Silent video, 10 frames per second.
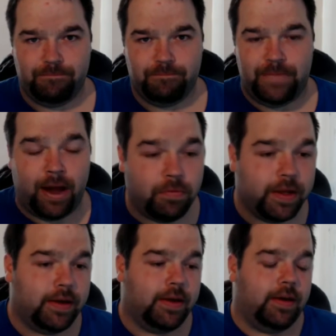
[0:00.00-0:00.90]
Now,
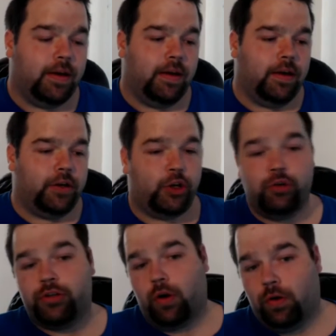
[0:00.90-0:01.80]

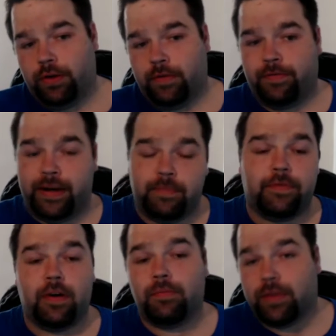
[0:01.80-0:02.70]
you told the Freedom
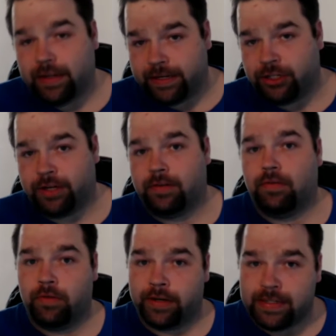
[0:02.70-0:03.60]
From Religion
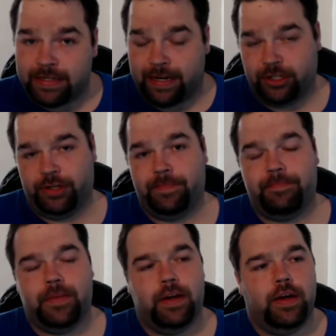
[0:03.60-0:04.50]
organization
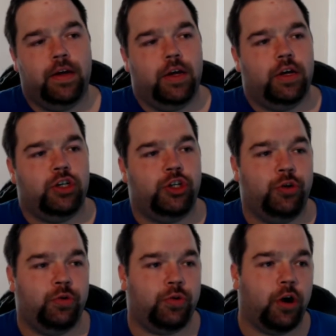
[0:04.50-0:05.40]

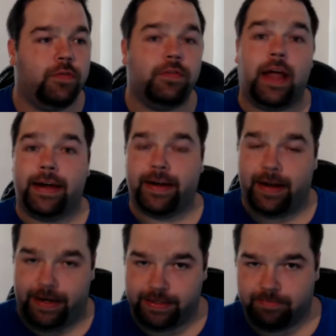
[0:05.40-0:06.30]
to go fly a
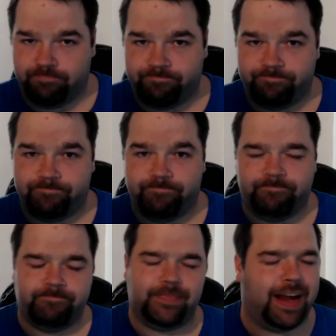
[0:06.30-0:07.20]
kite.
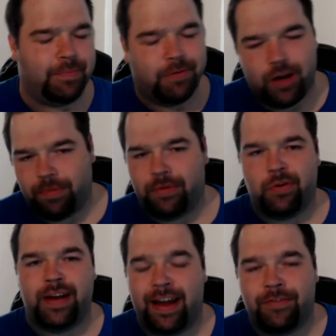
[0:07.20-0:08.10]
I probably
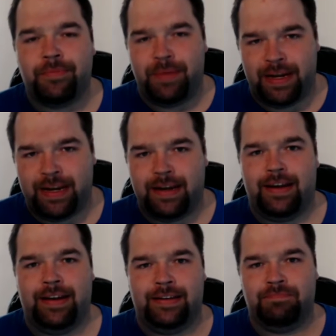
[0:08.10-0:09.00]
won't ever be
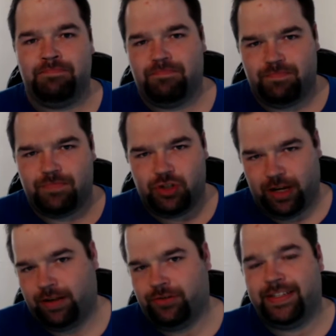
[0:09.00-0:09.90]
in
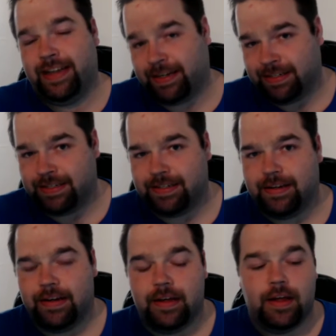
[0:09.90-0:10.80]
Childress, Texas.
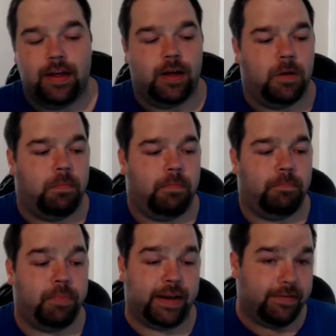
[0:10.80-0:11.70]

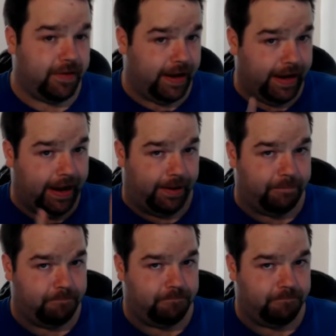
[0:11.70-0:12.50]
But if I am,